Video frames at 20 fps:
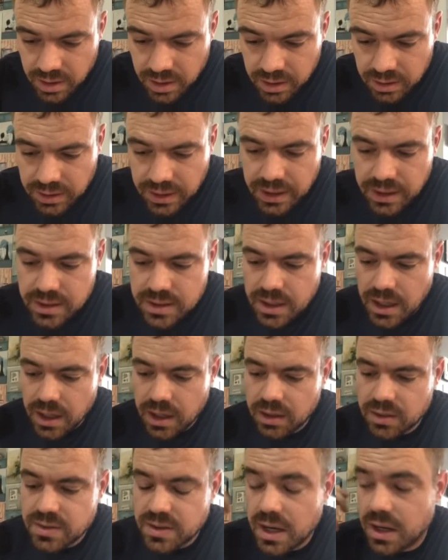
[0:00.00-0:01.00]
Kenny
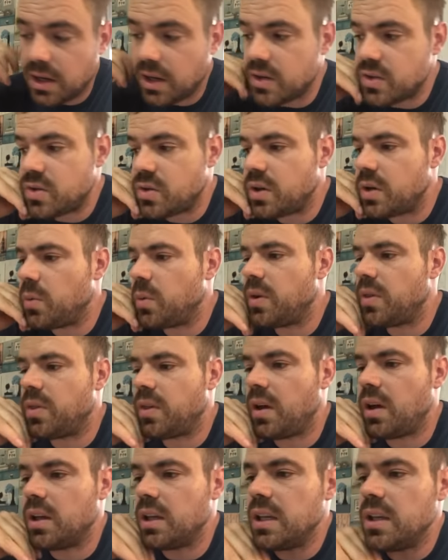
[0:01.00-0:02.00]
Dang has got a history with
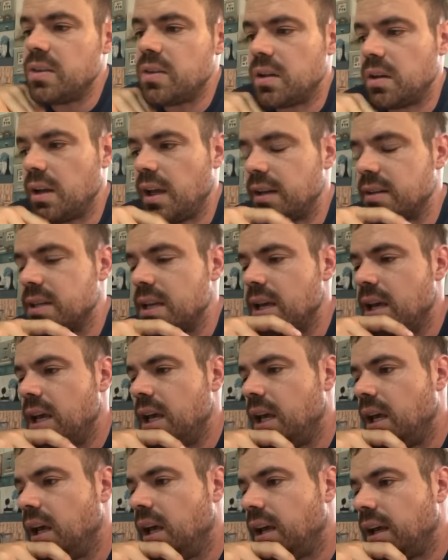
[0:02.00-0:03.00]
ETH Connect.
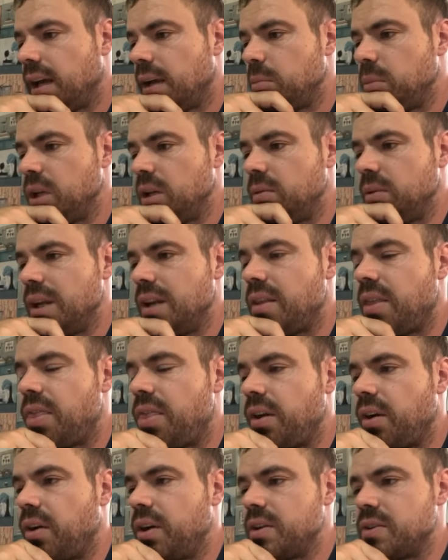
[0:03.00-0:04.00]
I mean, in
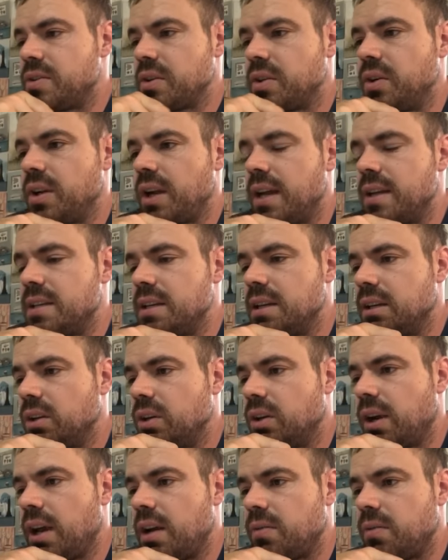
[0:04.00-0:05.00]
theory, it's a good idea.
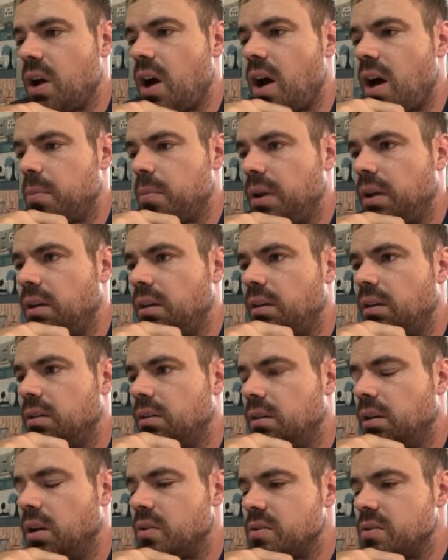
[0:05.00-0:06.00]
You're kind of copying,
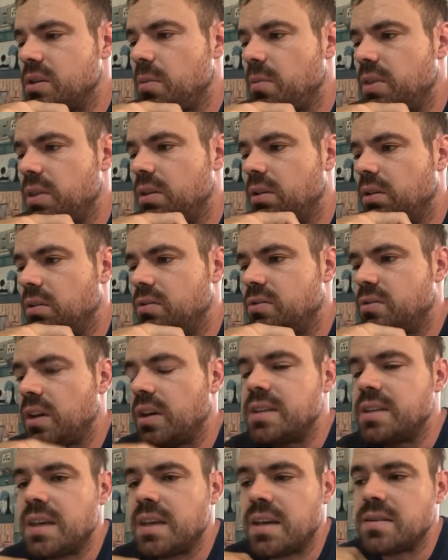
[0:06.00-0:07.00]
some of the
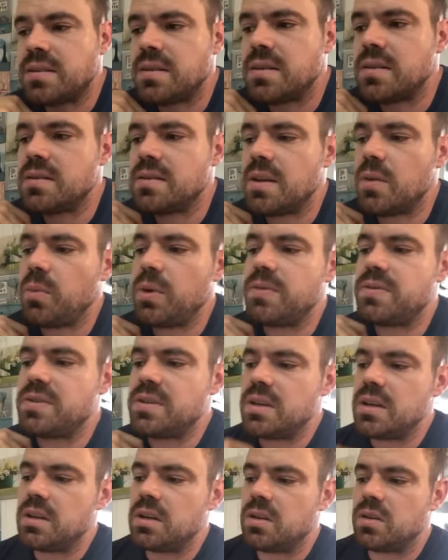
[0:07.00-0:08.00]
successes that we've
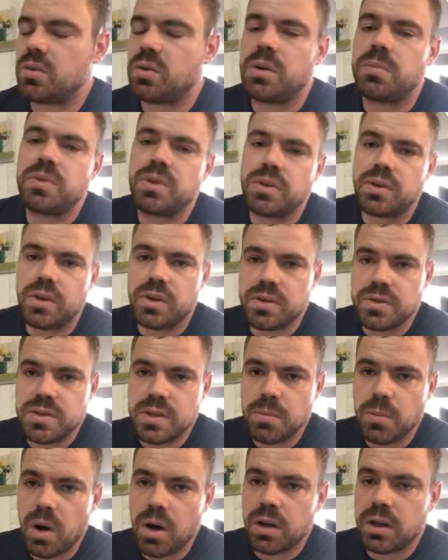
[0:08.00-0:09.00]
seen in the cryptocurrency
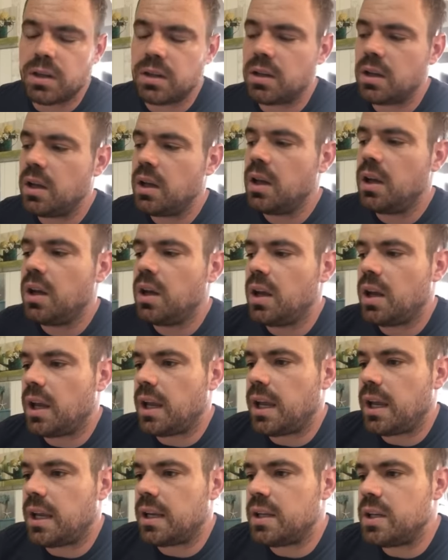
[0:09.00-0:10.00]
market.
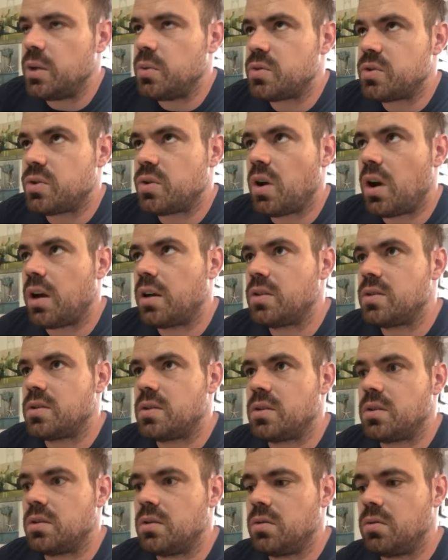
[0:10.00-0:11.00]
And he was trying
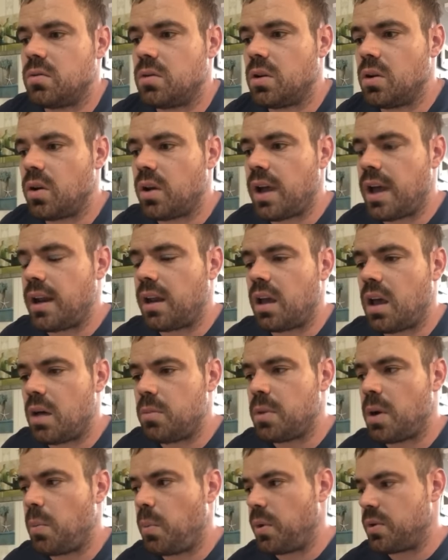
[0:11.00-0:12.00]
to, kind of
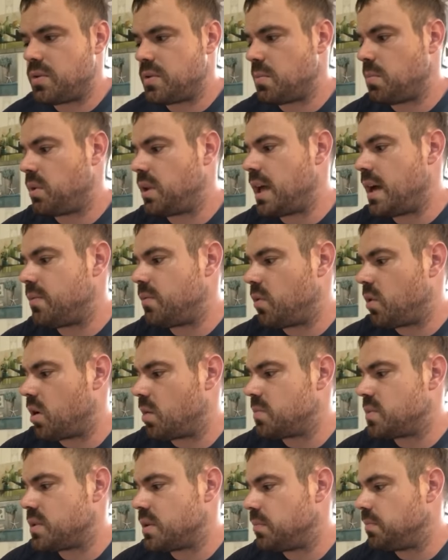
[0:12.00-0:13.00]
come up with some
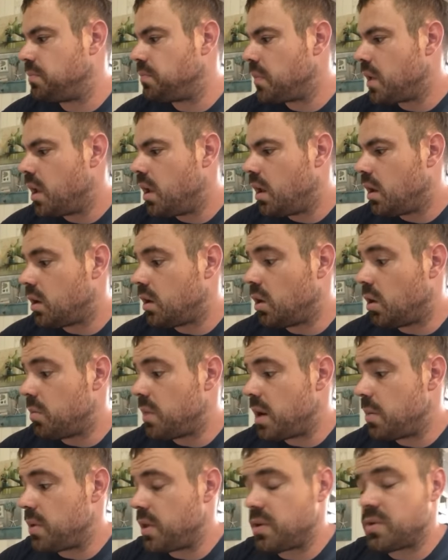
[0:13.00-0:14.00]
platforms, and,
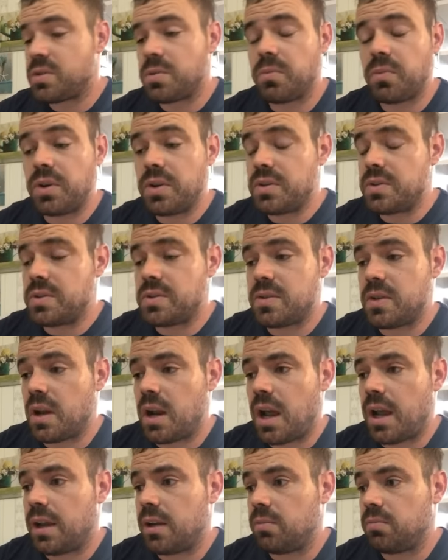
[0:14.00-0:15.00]
maybe there's some reasons that
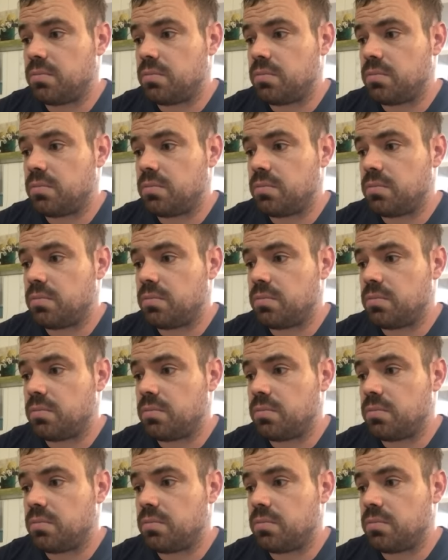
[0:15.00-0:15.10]
I'm